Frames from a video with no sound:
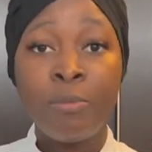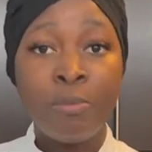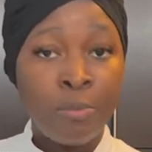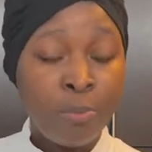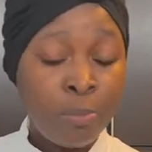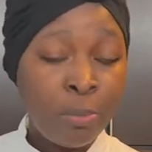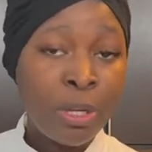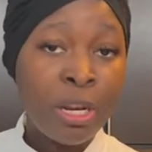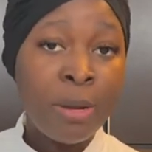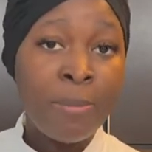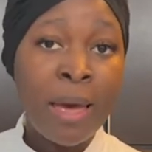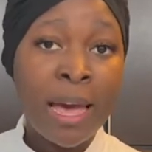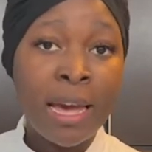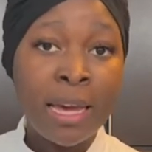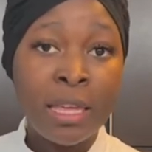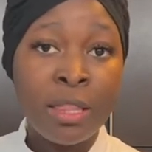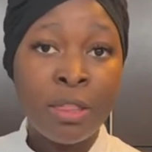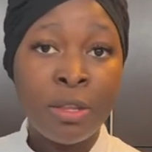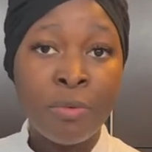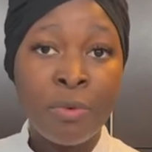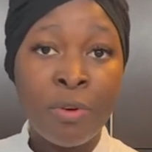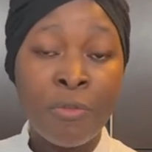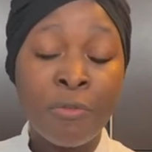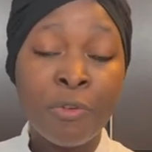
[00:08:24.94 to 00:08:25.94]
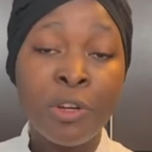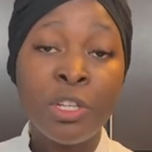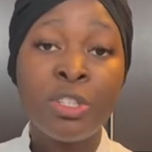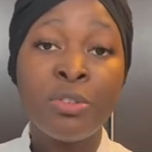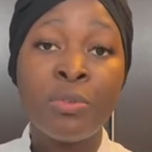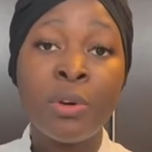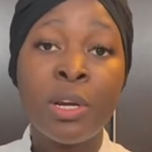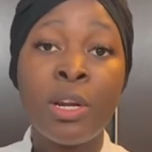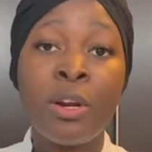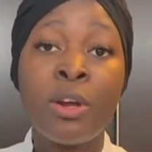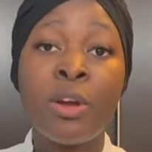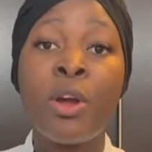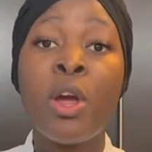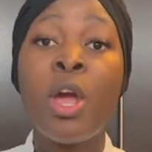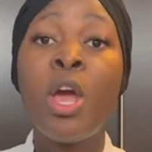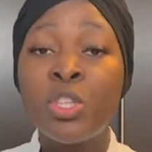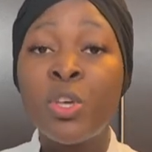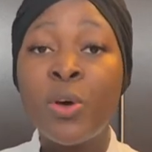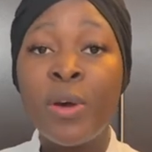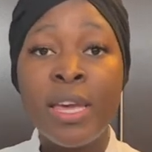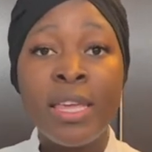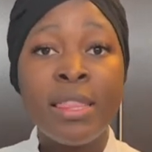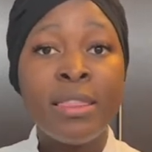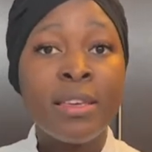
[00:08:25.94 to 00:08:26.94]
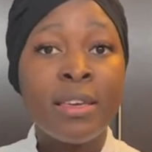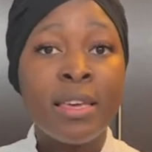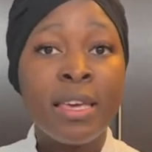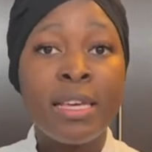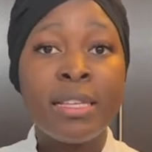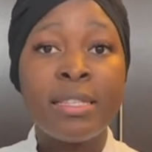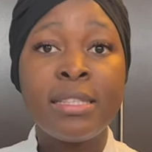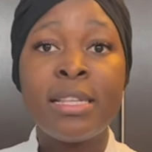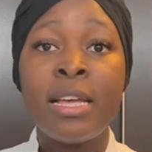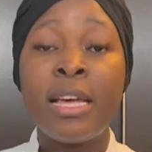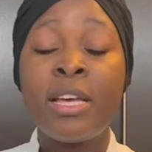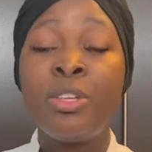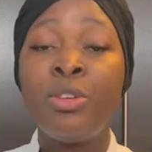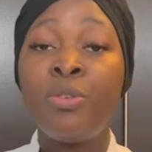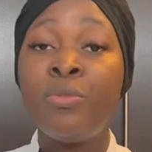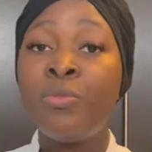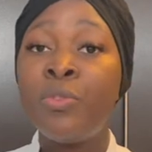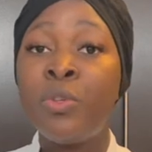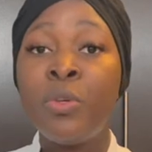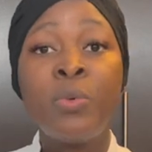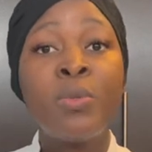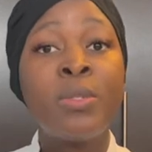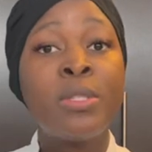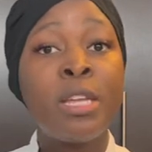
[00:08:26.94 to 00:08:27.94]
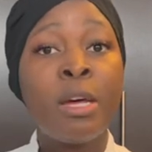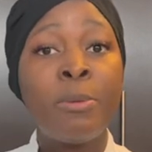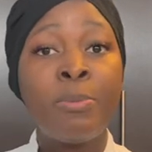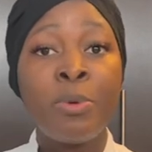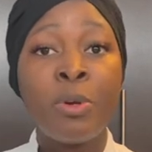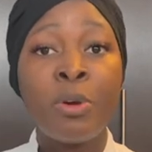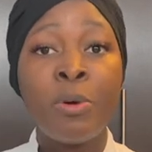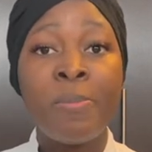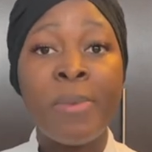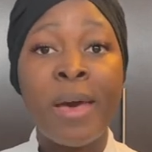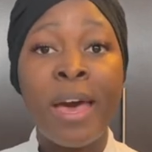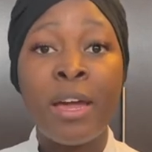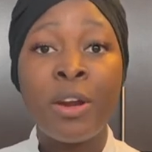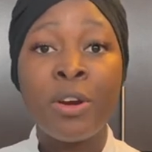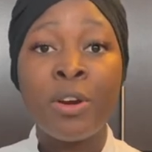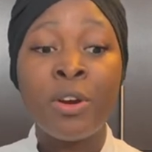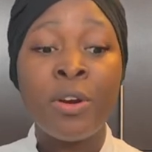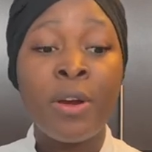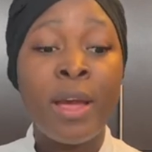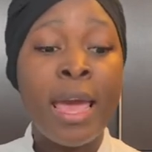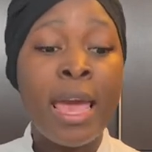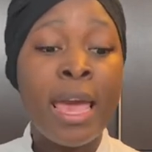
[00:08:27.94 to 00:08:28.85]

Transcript: put it back in the refrigerator. So in the case that you've used up your batter